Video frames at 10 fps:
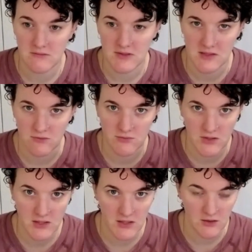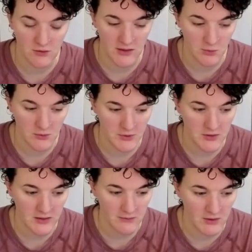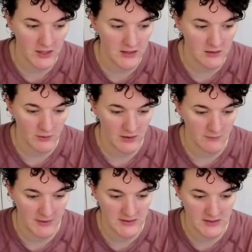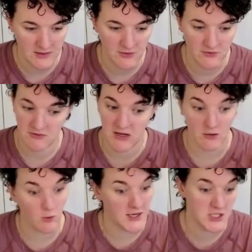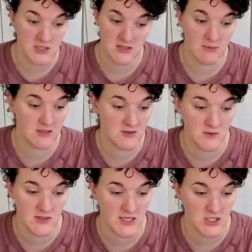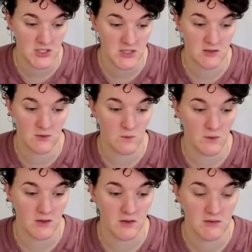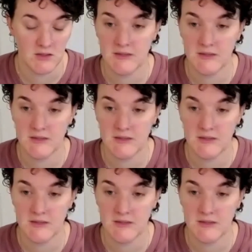It's a really incredible book. I would highly recommend it if you've ever had questions about dissociation or